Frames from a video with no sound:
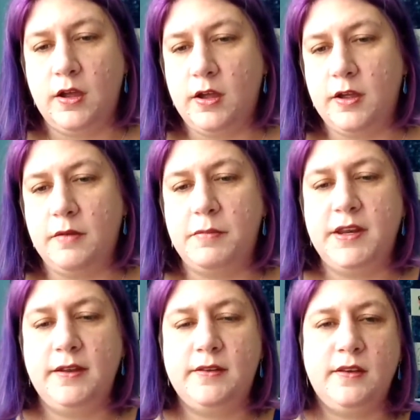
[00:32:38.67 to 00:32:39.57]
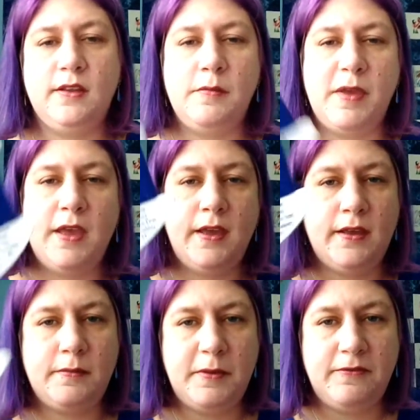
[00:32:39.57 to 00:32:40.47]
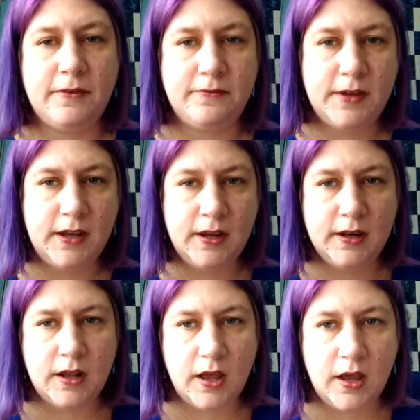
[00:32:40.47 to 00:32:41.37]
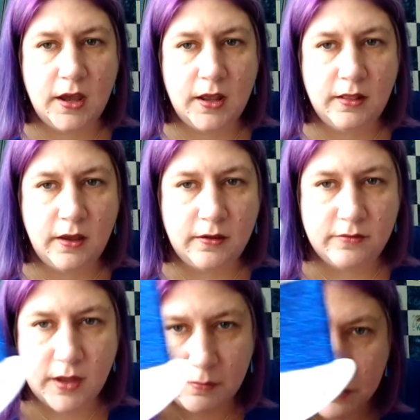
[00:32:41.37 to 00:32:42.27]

Petite Silk Lame SP15. I love that